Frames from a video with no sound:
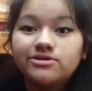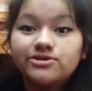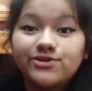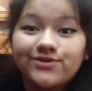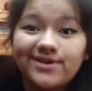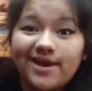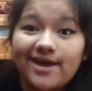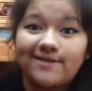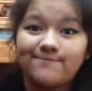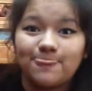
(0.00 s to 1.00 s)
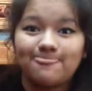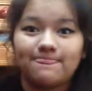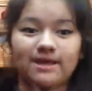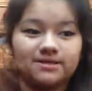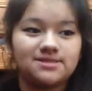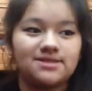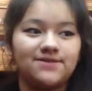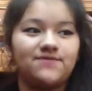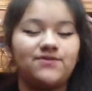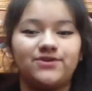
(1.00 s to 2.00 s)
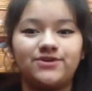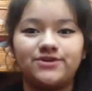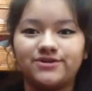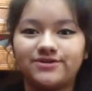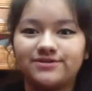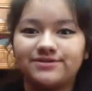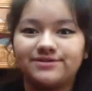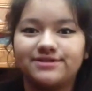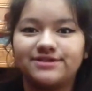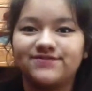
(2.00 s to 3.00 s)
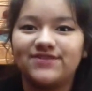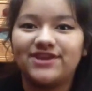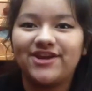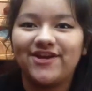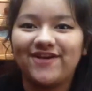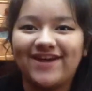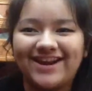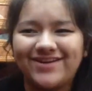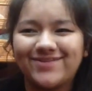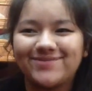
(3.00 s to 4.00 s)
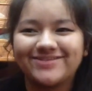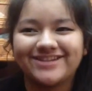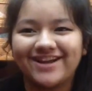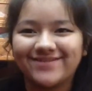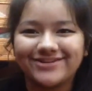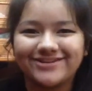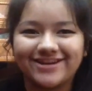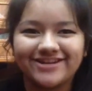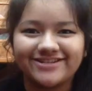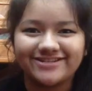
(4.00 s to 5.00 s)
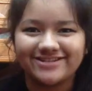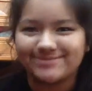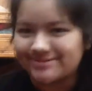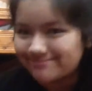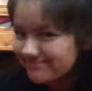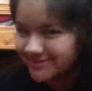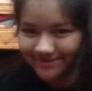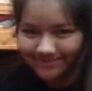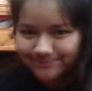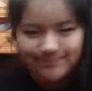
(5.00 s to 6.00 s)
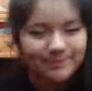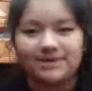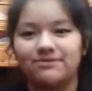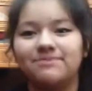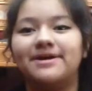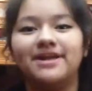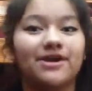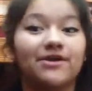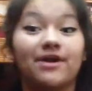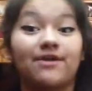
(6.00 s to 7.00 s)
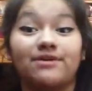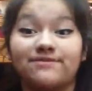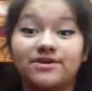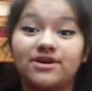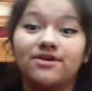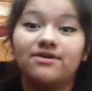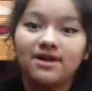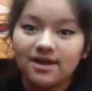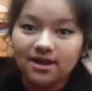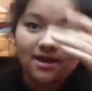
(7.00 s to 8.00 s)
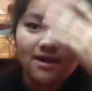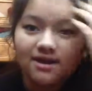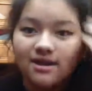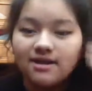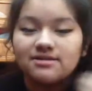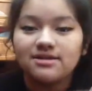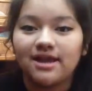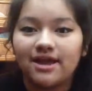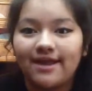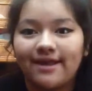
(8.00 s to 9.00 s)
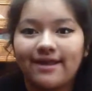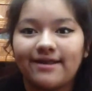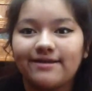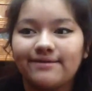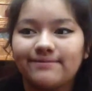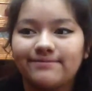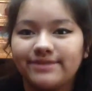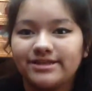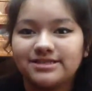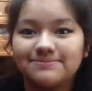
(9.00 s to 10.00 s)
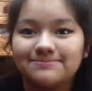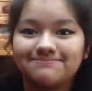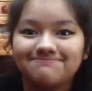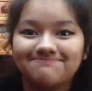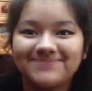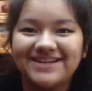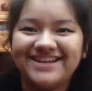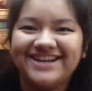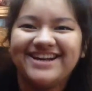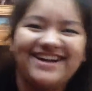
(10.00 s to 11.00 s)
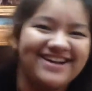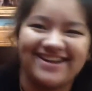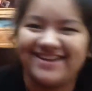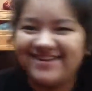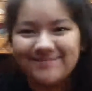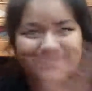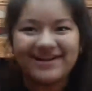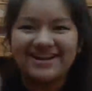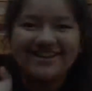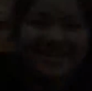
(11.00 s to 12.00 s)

So yeah, that's it for this video, and I hope it was kind of entertaining to see me play with my hair. I don't even know. And that's it. Okay, bye.